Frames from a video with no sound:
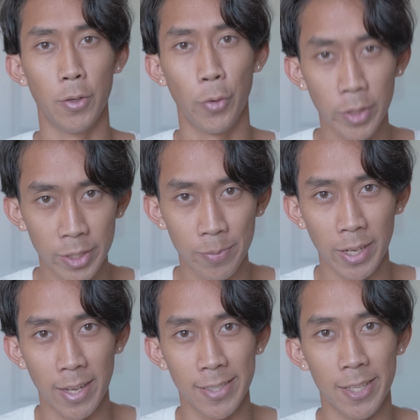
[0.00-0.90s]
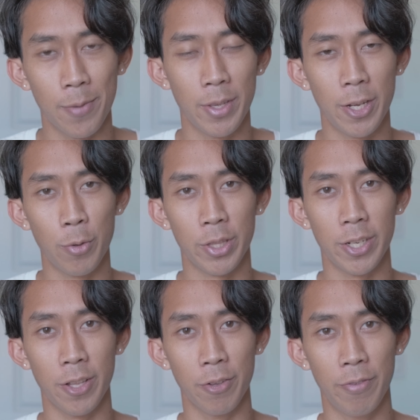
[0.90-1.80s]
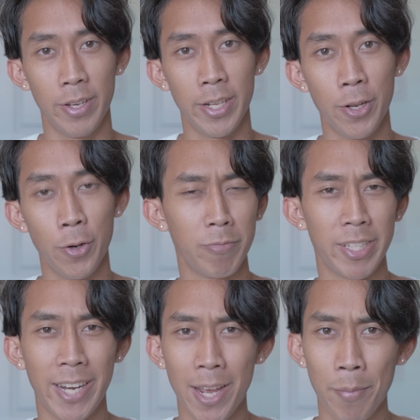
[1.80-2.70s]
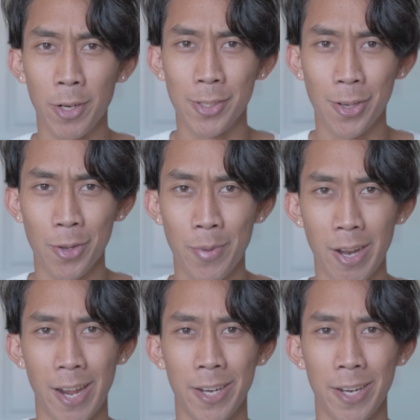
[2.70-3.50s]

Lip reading: What's up guys, I'm here with another video. Today I'm going to talk about how to